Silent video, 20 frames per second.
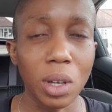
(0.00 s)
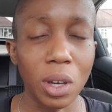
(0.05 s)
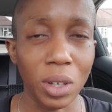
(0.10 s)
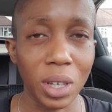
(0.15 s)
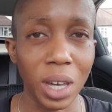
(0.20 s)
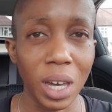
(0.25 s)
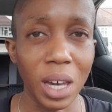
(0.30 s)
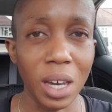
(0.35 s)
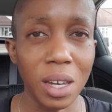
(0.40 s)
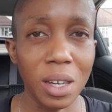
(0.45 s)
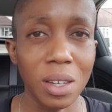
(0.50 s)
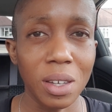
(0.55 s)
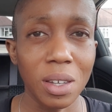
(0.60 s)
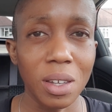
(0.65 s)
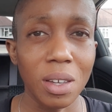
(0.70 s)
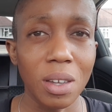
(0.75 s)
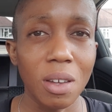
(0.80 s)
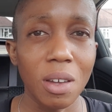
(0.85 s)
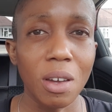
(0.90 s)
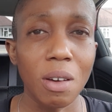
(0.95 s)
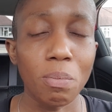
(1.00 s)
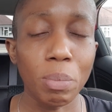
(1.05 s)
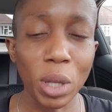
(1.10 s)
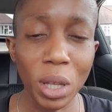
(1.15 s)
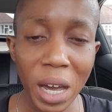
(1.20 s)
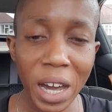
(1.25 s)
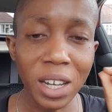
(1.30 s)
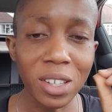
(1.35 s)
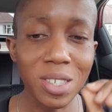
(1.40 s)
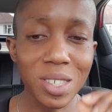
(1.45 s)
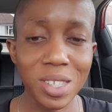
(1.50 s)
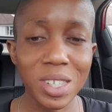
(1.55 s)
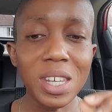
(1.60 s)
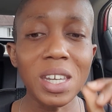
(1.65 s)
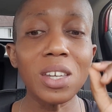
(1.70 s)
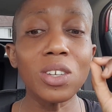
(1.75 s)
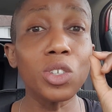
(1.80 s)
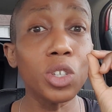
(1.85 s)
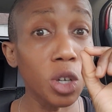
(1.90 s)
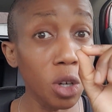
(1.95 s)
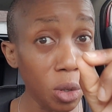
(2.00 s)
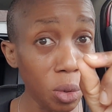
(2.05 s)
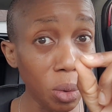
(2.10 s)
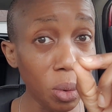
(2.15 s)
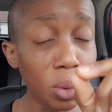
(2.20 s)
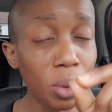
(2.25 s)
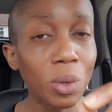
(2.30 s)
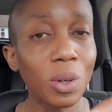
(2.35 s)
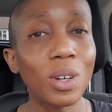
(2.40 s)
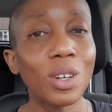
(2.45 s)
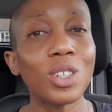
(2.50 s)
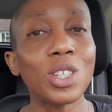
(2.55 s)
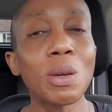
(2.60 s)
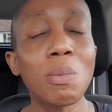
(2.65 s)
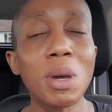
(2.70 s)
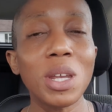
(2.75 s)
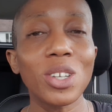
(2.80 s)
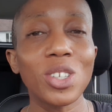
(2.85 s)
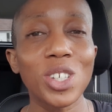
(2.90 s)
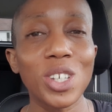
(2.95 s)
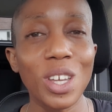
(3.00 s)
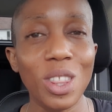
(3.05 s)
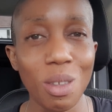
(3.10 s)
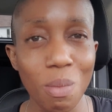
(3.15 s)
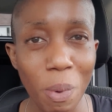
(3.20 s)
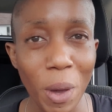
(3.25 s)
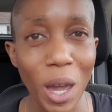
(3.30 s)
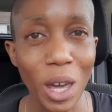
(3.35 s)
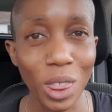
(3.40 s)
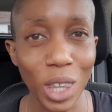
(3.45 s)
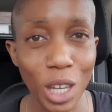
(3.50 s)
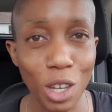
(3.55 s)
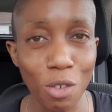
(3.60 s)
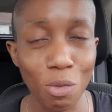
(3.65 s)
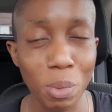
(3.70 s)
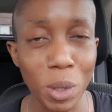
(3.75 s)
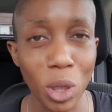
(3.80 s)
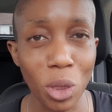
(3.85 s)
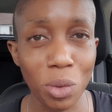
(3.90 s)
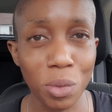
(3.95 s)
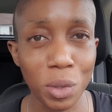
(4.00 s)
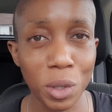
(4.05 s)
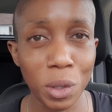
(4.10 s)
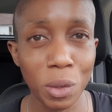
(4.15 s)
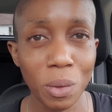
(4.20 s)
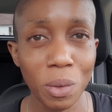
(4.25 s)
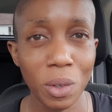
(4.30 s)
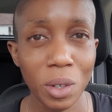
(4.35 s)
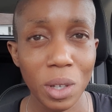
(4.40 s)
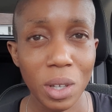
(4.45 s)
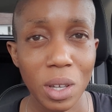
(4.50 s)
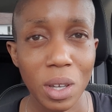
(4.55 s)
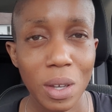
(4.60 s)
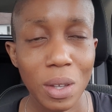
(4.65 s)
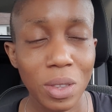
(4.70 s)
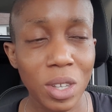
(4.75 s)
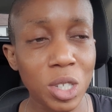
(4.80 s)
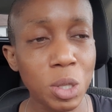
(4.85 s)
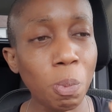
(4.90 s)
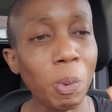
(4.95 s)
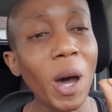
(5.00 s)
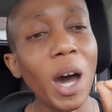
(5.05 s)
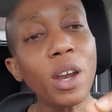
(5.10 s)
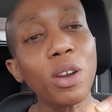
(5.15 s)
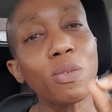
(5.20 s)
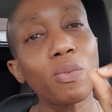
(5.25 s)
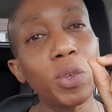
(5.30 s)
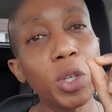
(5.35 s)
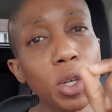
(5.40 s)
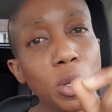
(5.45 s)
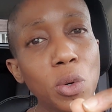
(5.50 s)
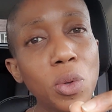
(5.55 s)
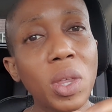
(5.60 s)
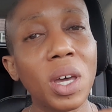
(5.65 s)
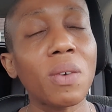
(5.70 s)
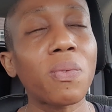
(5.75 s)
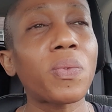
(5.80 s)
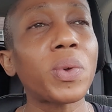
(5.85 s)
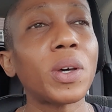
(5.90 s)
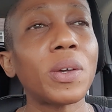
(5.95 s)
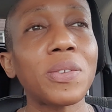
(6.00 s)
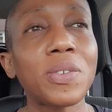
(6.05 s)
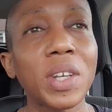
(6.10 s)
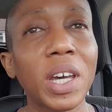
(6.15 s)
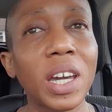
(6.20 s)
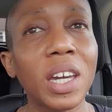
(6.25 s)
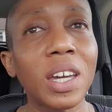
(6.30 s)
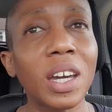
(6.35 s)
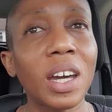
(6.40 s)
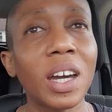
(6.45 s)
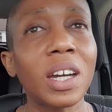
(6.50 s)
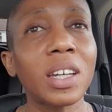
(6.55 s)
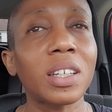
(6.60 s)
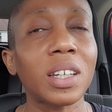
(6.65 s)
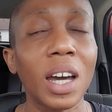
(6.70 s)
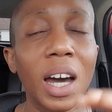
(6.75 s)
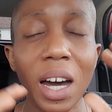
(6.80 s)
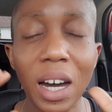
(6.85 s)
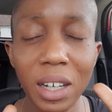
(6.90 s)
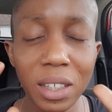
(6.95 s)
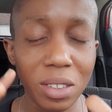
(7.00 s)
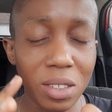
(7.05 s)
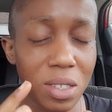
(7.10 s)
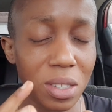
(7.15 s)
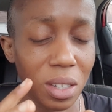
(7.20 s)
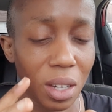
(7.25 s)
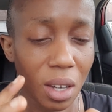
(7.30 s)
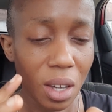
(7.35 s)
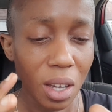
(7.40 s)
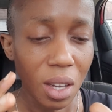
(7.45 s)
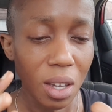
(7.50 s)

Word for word: Okay? But I see you diminishing the pain that you've been through. There's a part of you that feels like I can't,